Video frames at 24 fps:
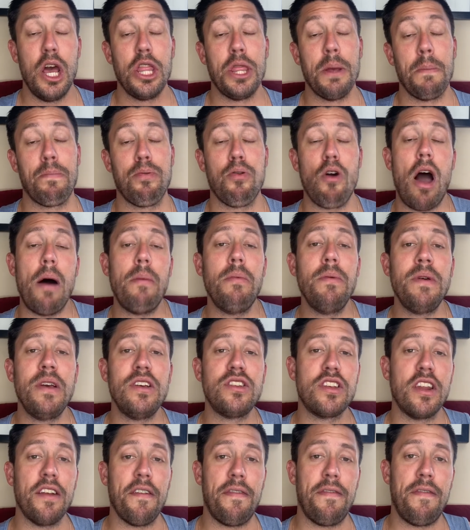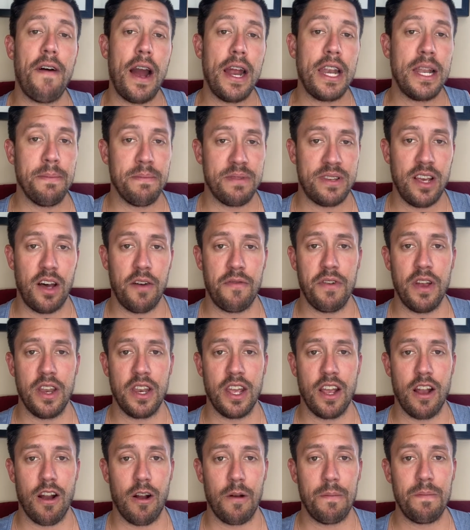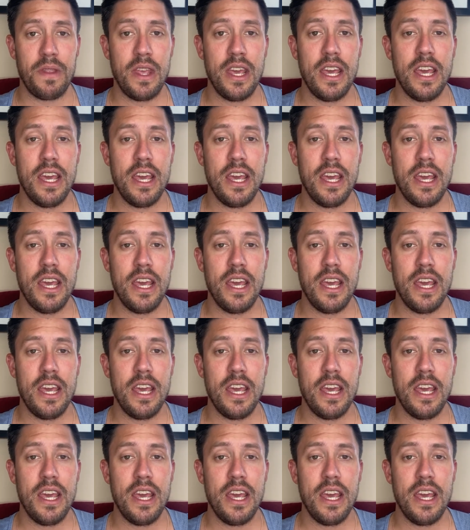The problem he's going to find himself in here